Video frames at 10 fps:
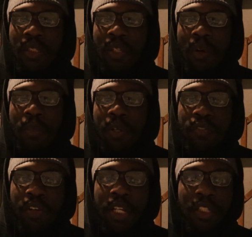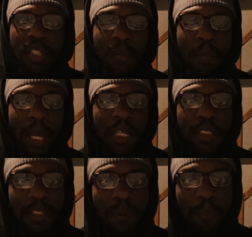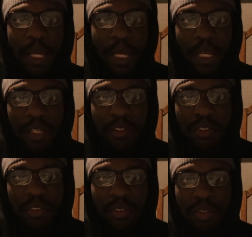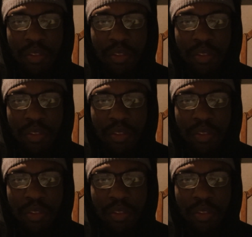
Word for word: don't be afraid to look back into the past